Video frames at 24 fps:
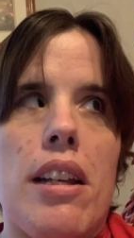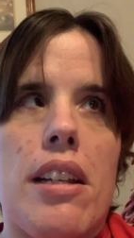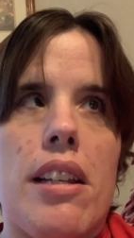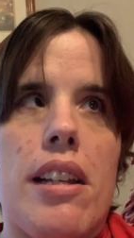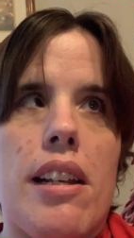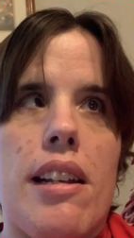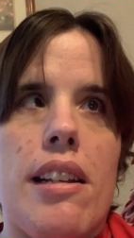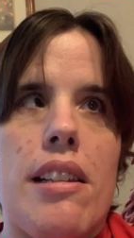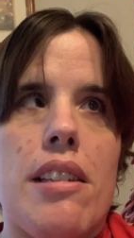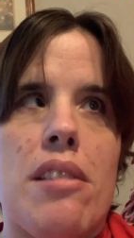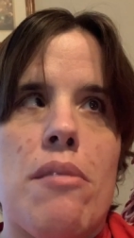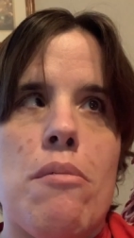to
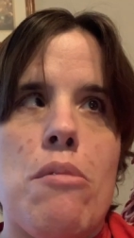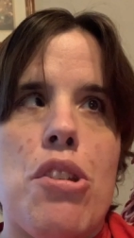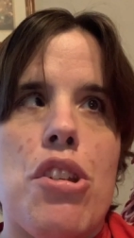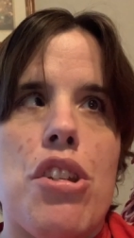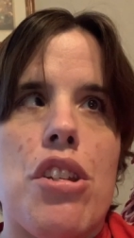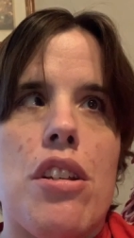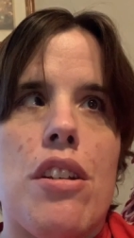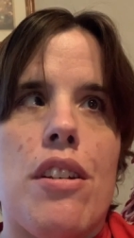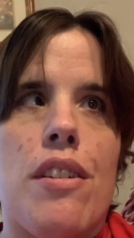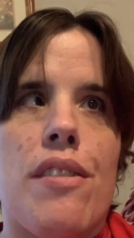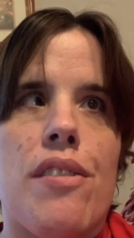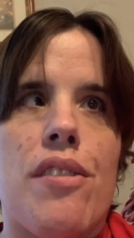get some
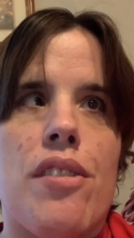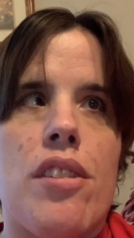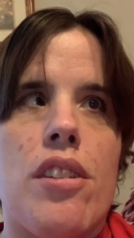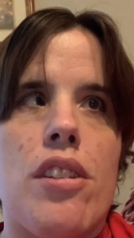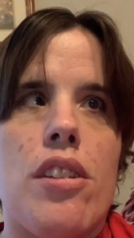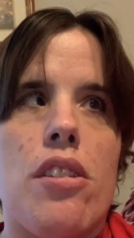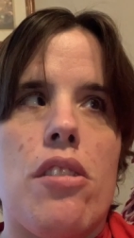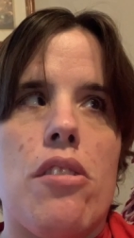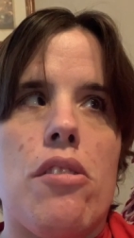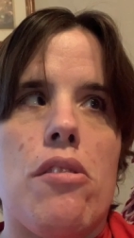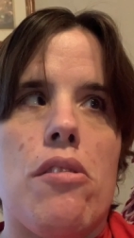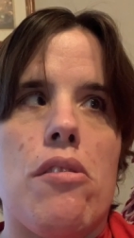shelves
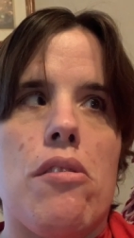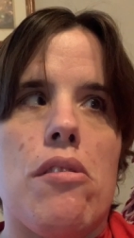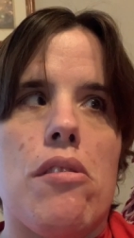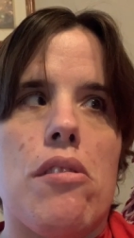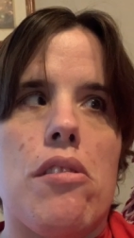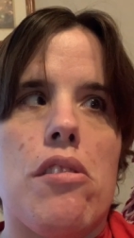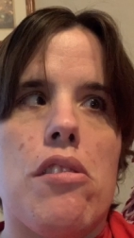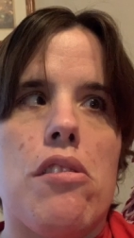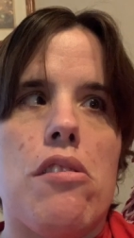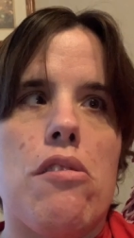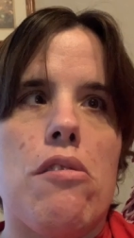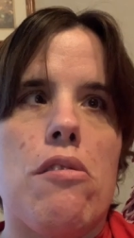to
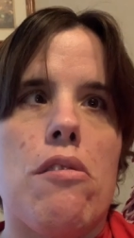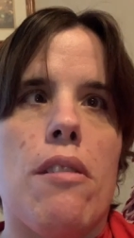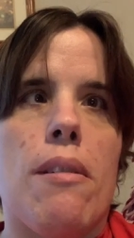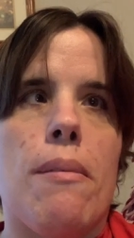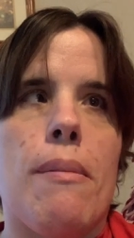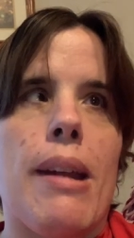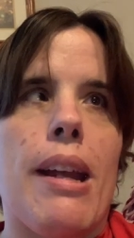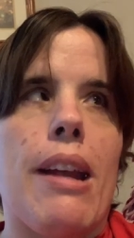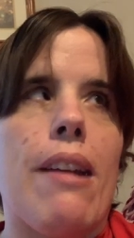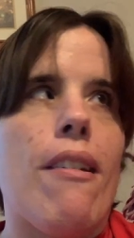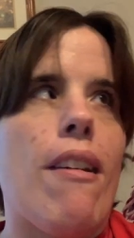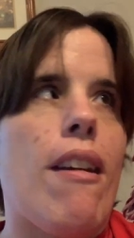store
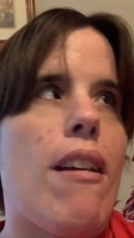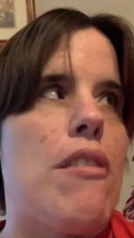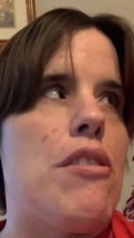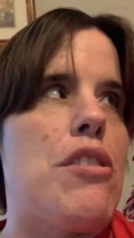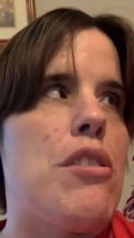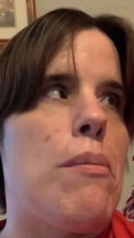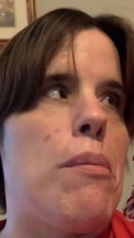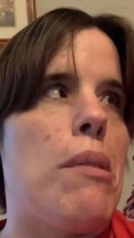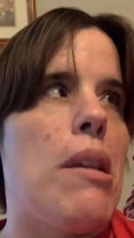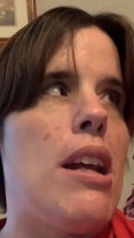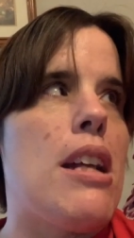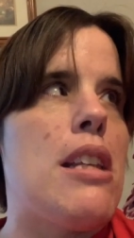my craft
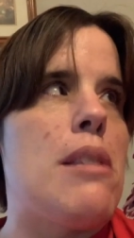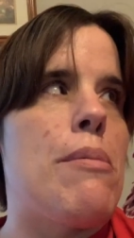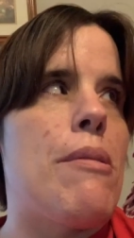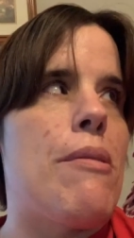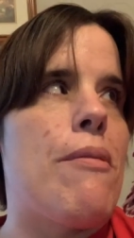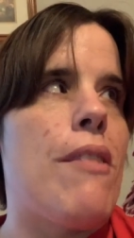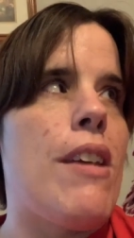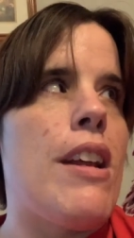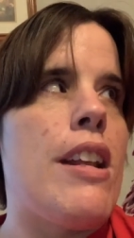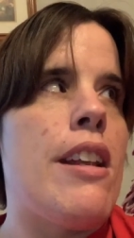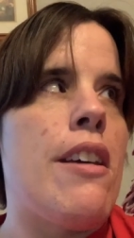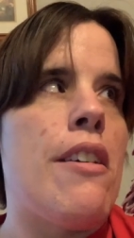supplies, but
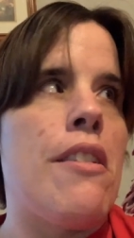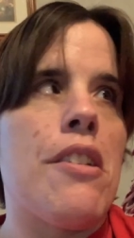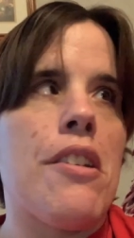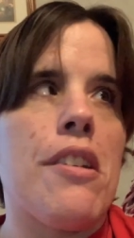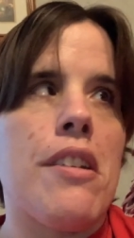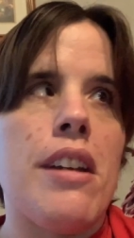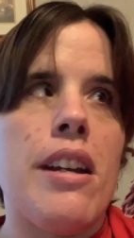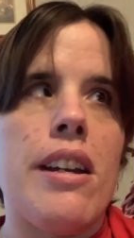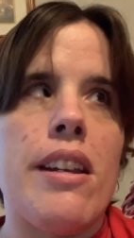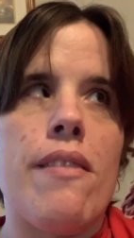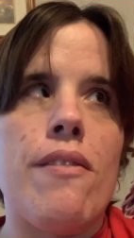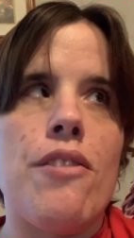right now they're
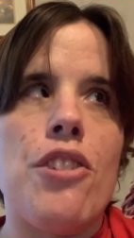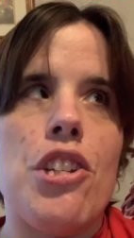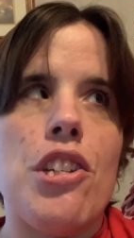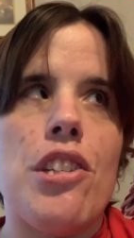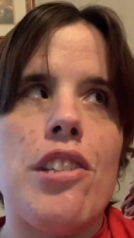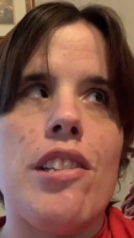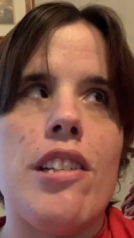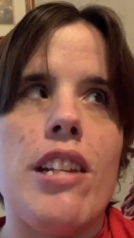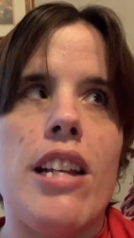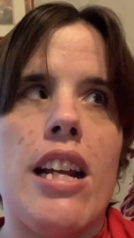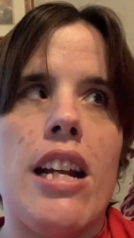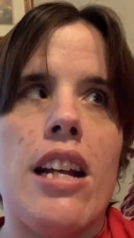kind of
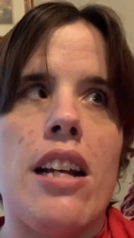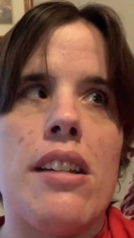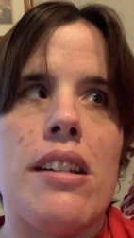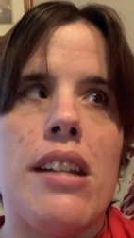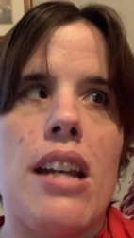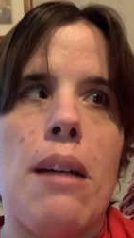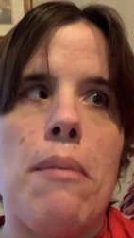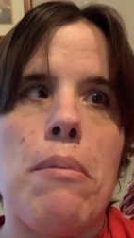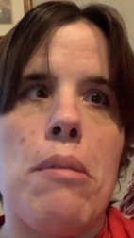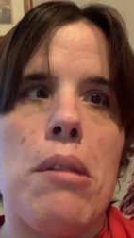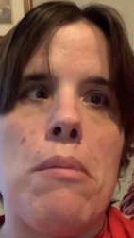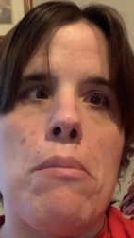just sitting on
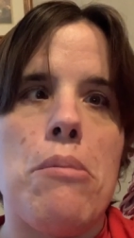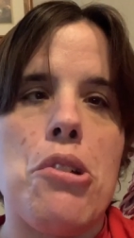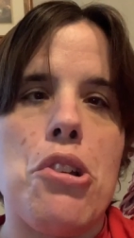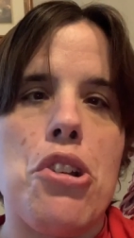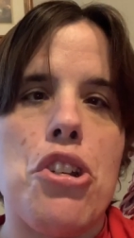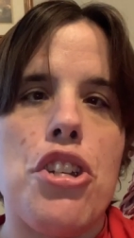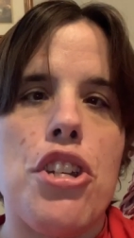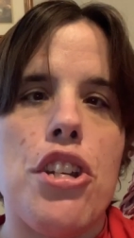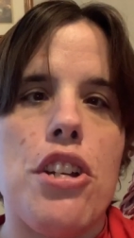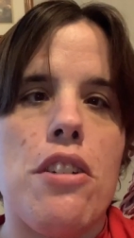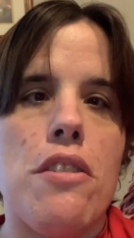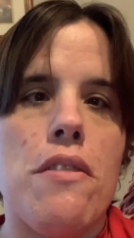top of the
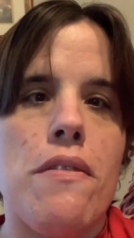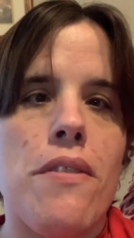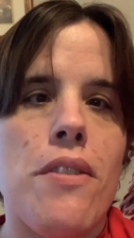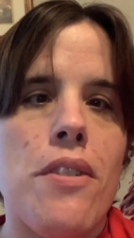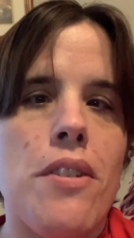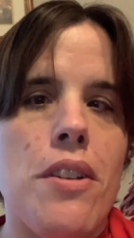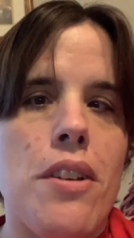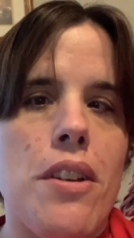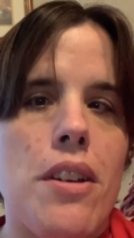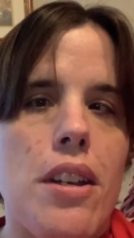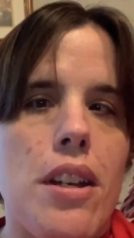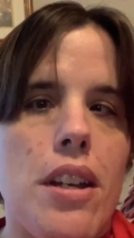bookshelf.
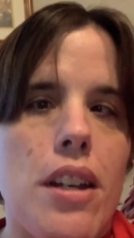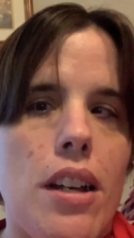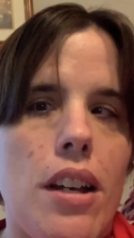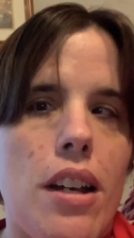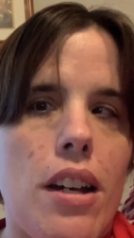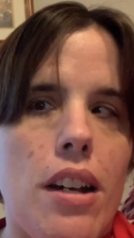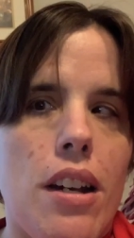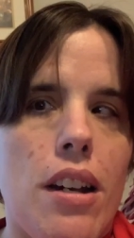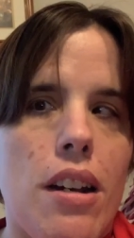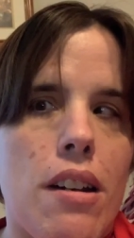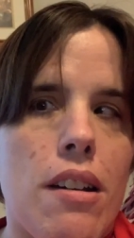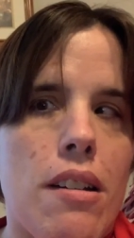
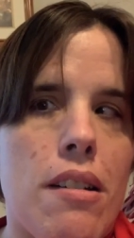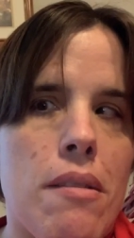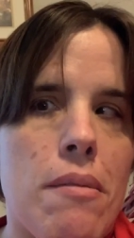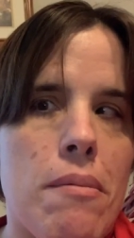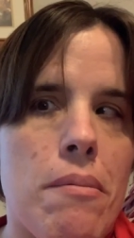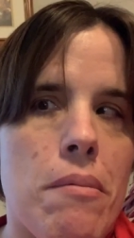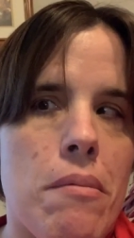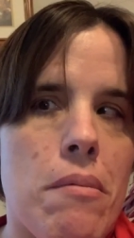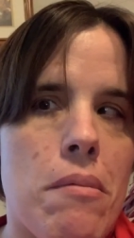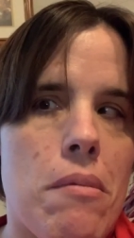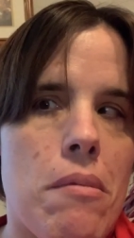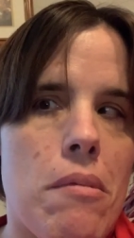
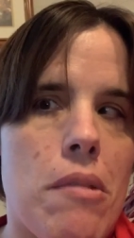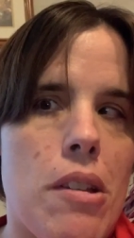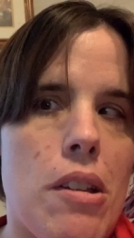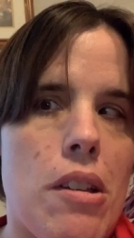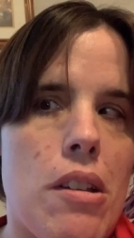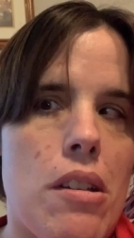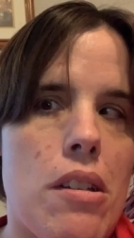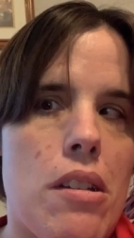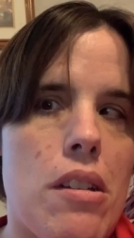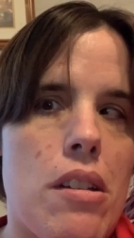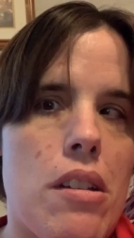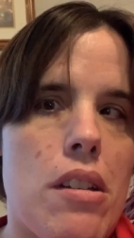
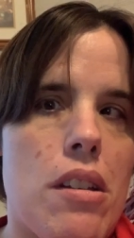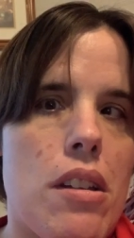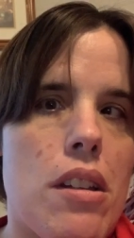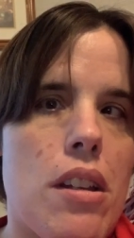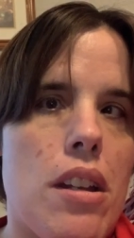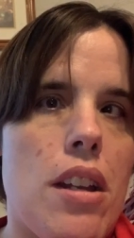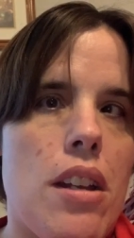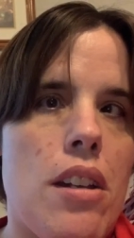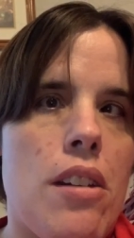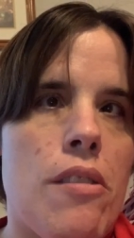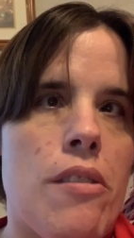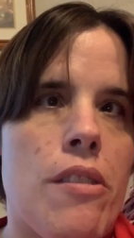
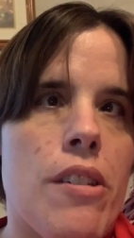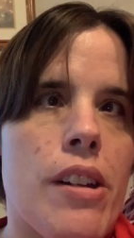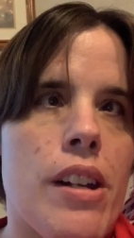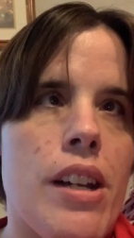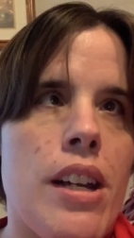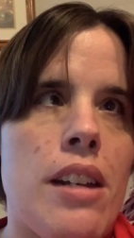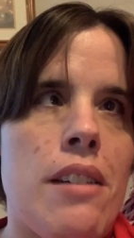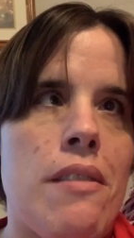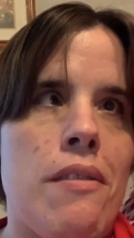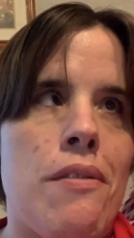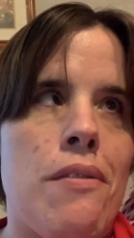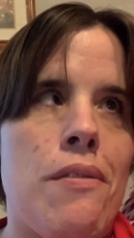You know, they're
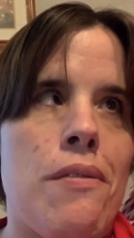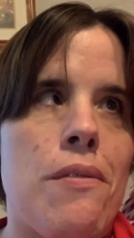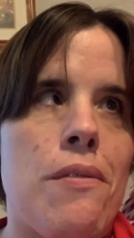kind of